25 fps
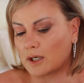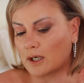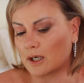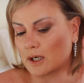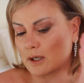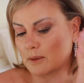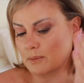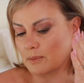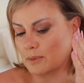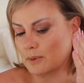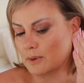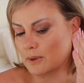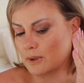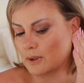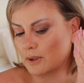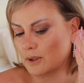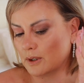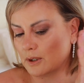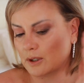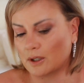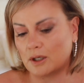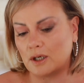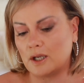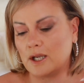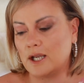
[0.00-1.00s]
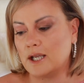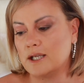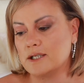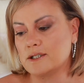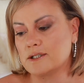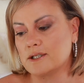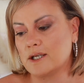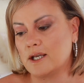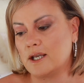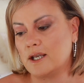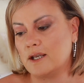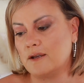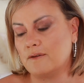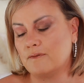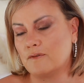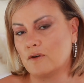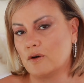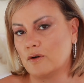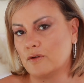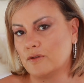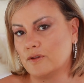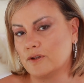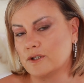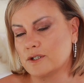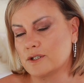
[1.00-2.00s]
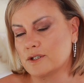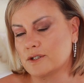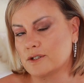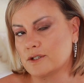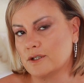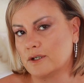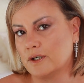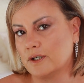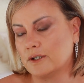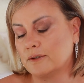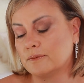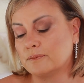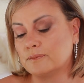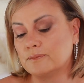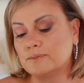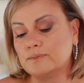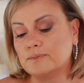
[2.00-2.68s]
up as I have on this side.